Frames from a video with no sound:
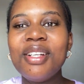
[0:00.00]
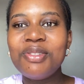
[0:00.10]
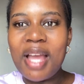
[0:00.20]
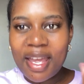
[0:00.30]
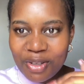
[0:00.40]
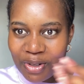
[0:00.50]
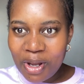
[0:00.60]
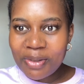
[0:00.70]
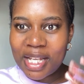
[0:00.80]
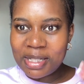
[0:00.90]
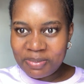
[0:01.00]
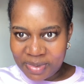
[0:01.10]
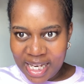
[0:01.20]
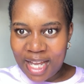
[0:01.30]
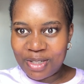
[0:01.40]
Yeah, you know that I'm
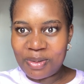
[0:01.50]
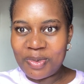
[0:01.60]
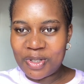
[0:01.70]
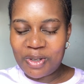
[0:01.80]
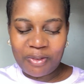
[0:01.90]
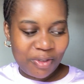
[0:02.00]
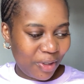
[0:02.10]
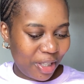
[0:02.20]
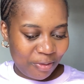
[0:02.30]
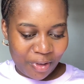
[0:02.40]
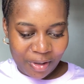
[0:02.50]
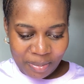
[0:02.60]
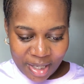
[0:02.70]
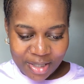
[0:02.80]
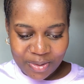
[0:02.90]
done, almost off looking for a
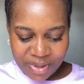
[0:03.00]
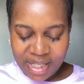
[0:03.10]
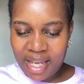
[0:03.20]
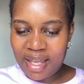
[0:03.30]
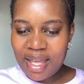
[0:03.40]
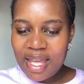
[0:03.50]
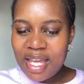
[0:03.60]
place to stay.